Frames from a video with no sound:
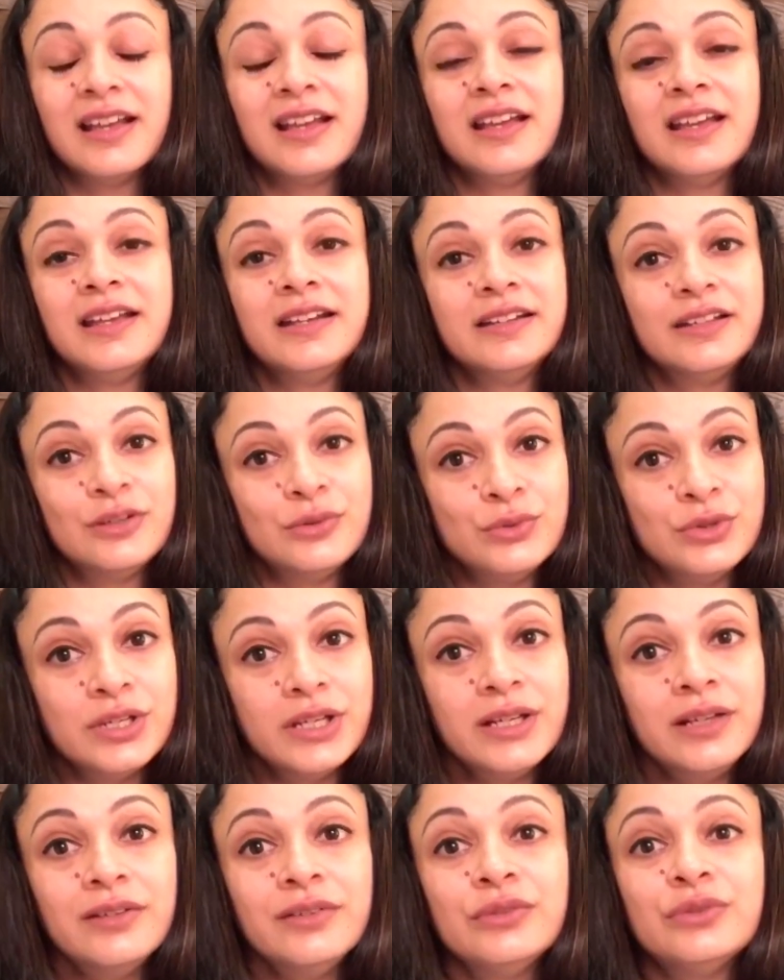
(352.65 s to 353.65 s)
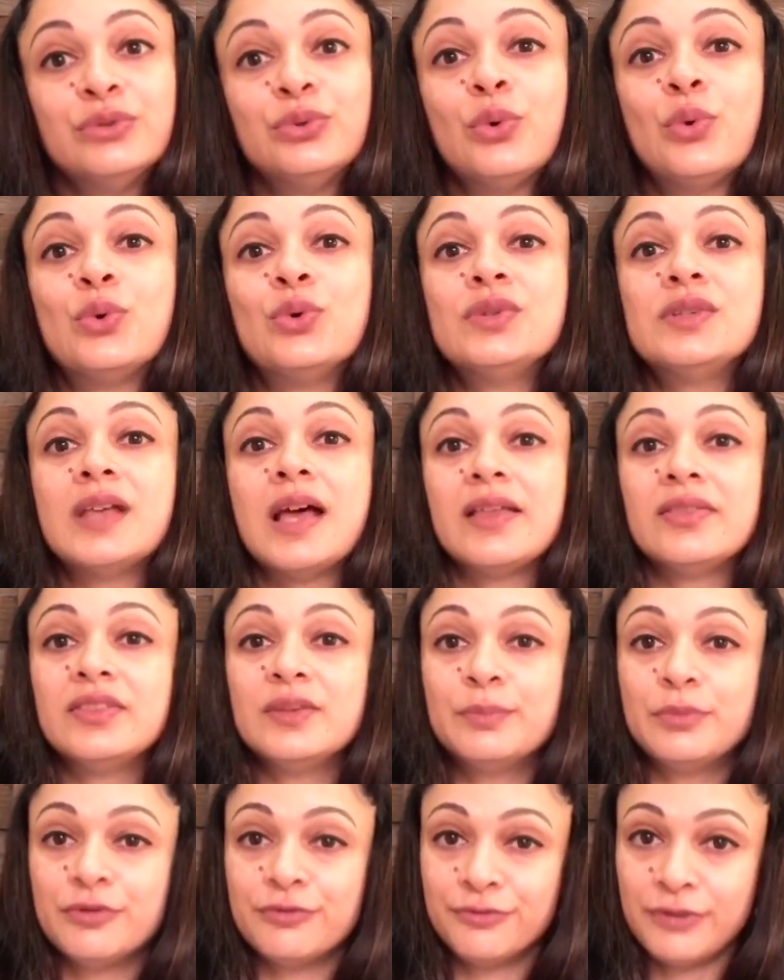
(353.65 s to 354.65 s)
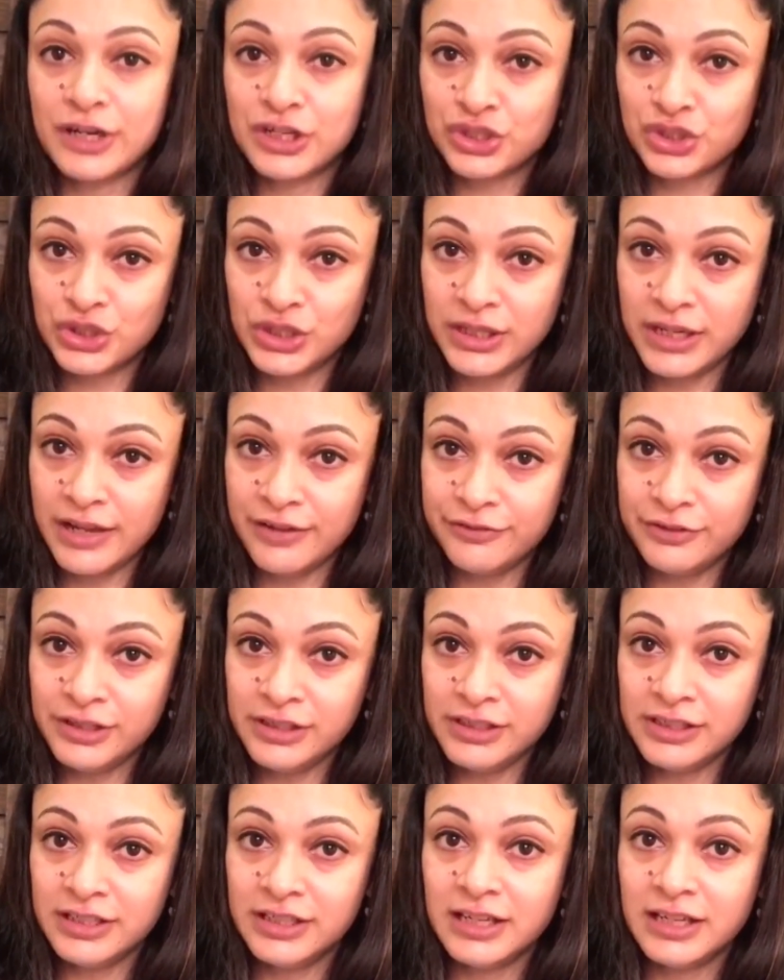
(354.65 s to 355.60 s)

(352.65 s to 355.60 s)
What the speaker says: including those at the professional level,